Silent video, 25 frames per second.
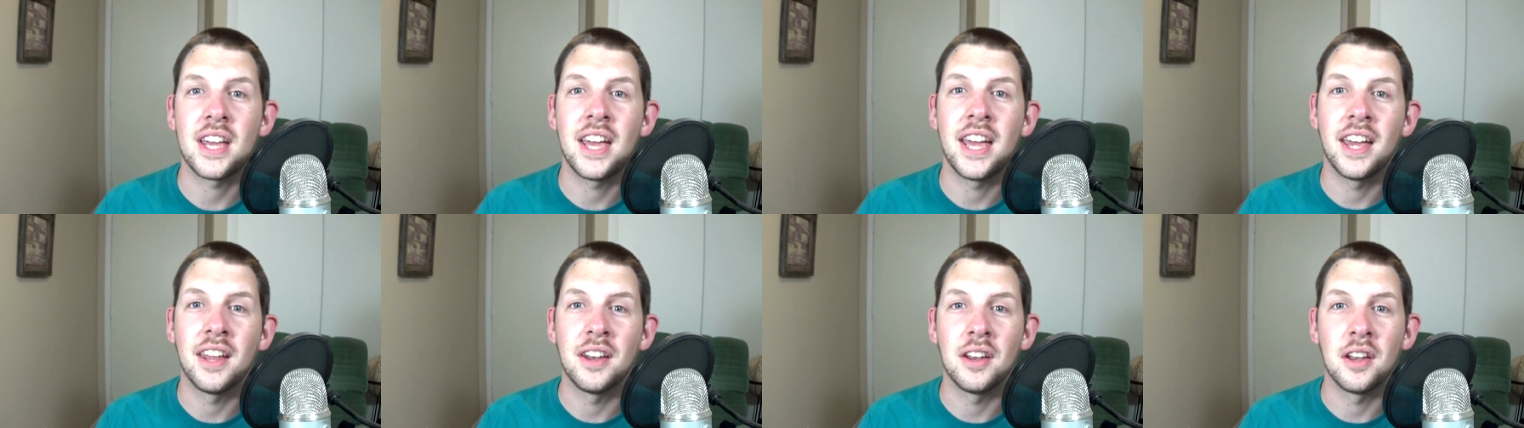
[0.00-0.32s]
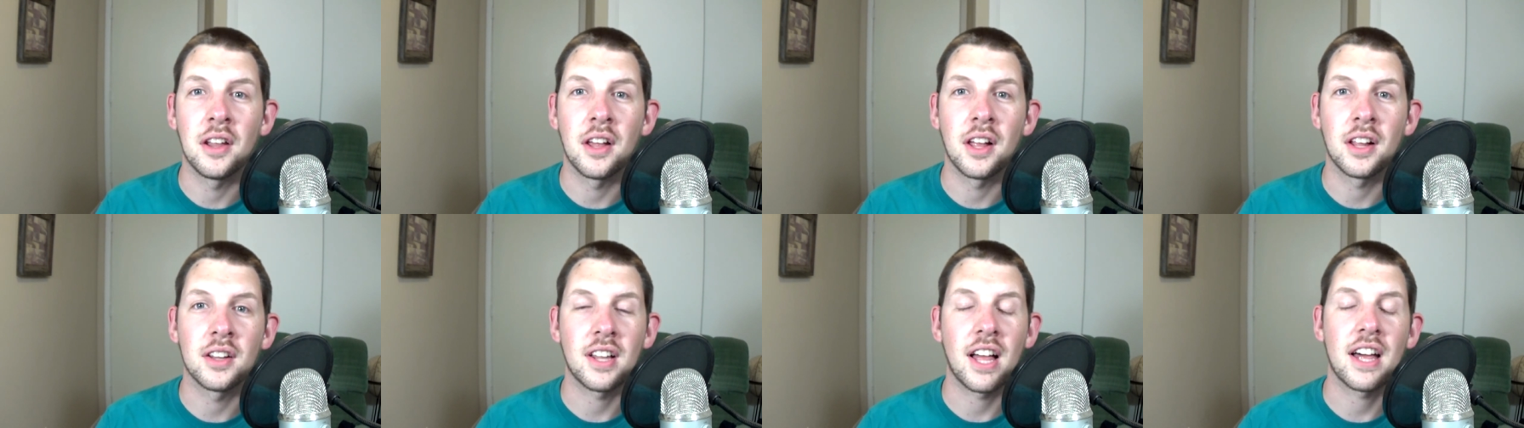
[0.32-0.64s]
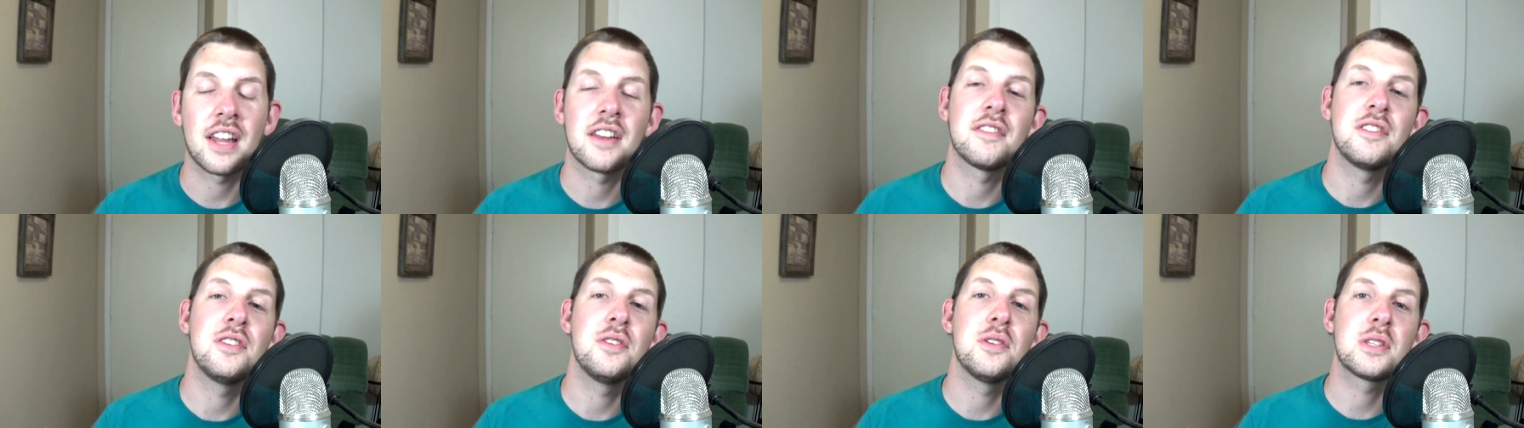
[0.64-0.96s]
and a
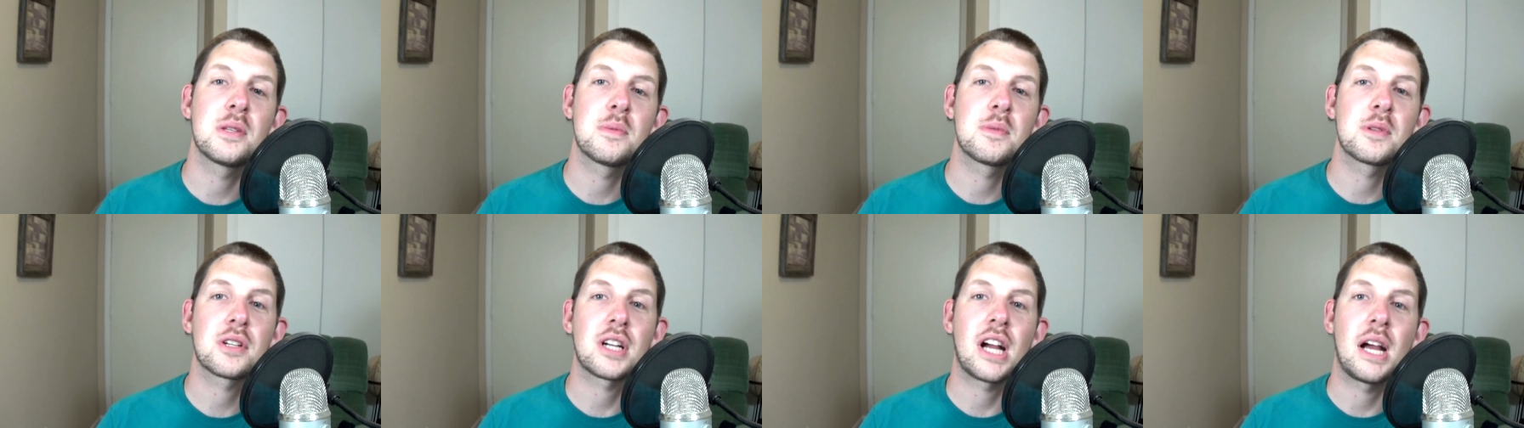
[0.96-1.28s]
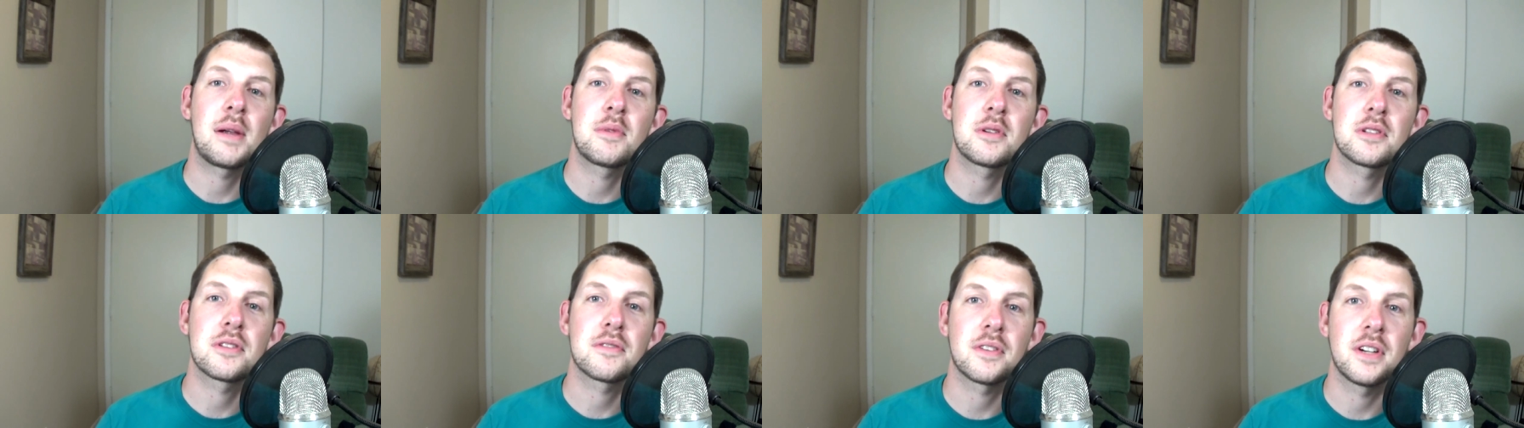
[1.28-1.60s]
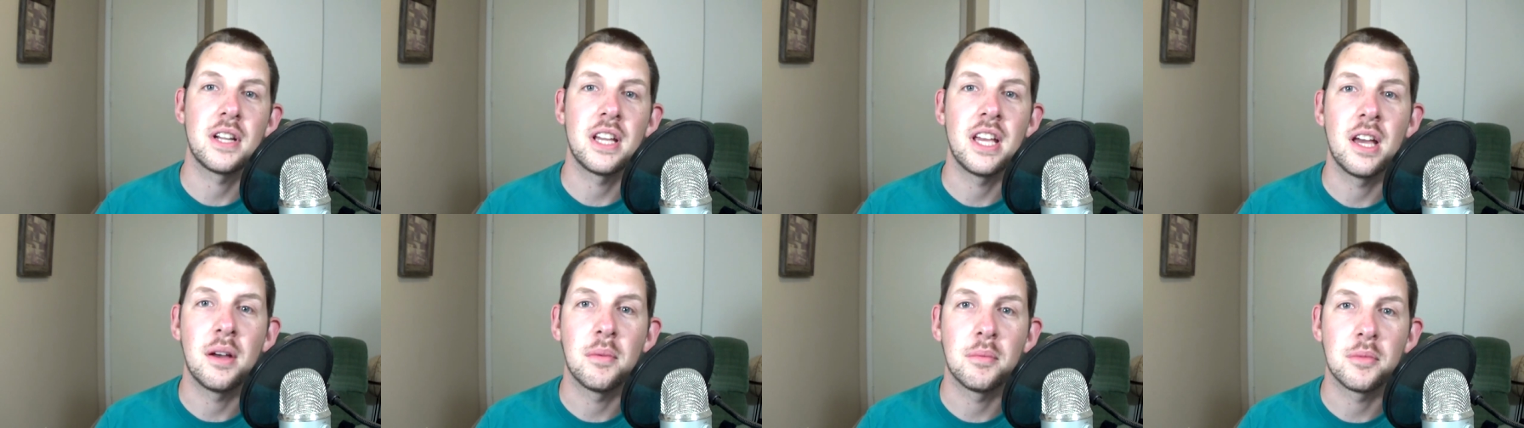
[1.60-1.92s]
lot of new subscribers for
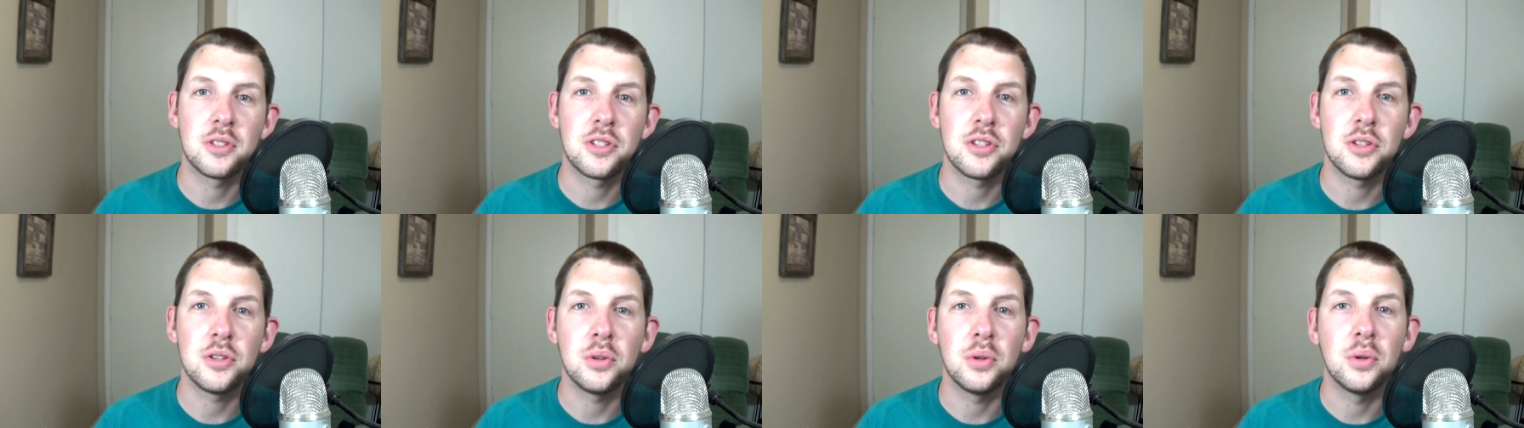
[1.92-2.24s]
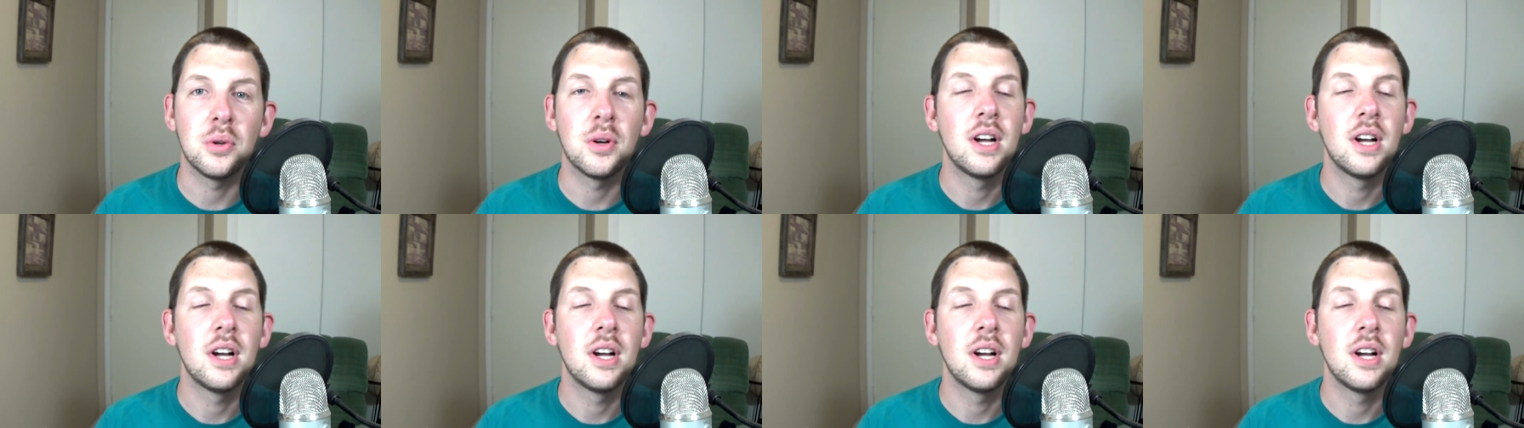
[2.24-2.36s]
him too.